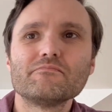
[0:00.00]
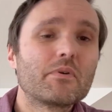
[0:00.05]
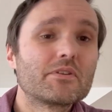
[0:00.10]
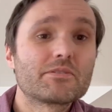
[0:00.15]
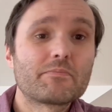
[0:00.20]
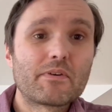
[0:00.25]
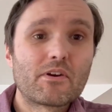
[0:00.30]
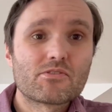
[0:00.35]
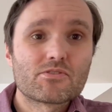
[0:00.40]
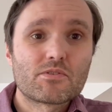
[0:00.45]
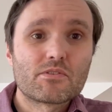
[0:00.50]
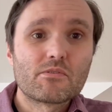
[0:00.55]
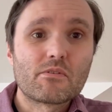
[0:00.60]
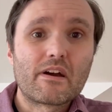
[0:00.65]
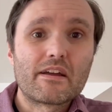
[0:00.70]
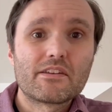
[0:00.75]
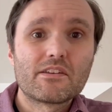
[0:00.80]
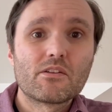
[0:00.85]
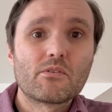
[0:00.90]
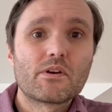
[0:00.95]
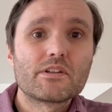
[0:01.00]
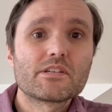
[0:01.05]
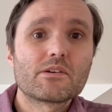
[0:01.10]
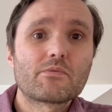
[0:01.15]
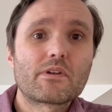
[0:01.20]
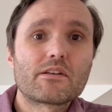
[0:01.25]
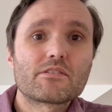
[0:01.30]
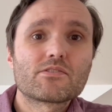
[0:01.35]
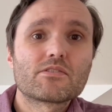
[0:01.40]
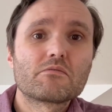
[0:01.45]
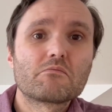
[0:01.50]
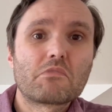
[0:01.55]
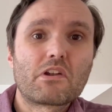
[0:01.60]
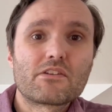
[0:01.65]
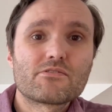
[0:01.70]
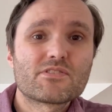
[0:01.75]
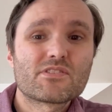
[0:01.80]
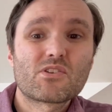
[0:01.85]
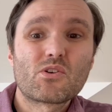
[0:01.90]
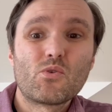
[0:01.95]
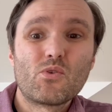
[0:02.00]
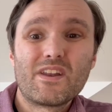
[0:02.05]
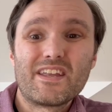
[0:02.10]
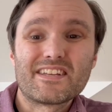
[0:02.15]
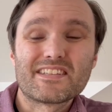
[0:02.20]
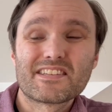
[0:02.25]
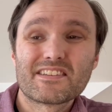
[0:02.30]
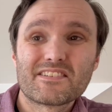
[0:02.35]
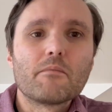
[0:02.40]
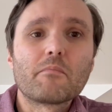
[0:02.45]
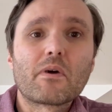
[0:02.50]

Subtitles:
But to be honest with you, I had no idea what else to call it.